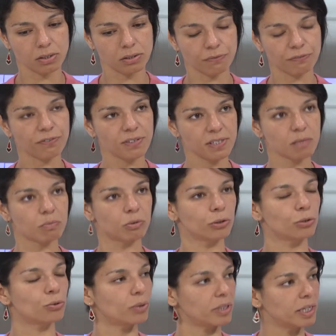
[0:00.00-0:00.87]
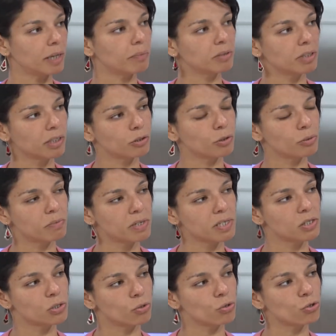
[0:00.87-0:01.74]
feasible to adapt
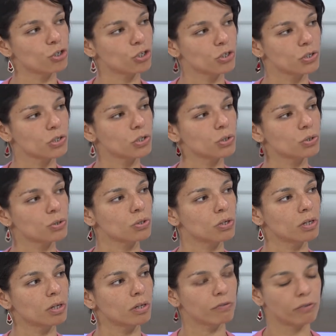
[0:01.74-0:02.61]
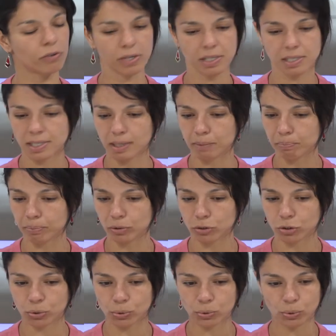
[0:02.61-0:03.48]
nature-based solutions, for example,
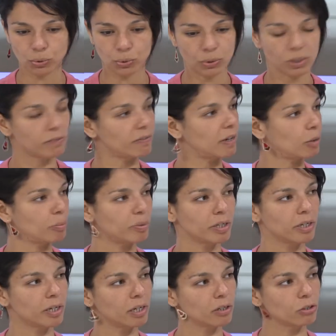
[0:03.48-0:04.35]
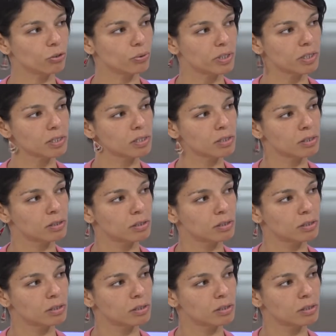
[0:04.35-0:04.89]
to developing countries?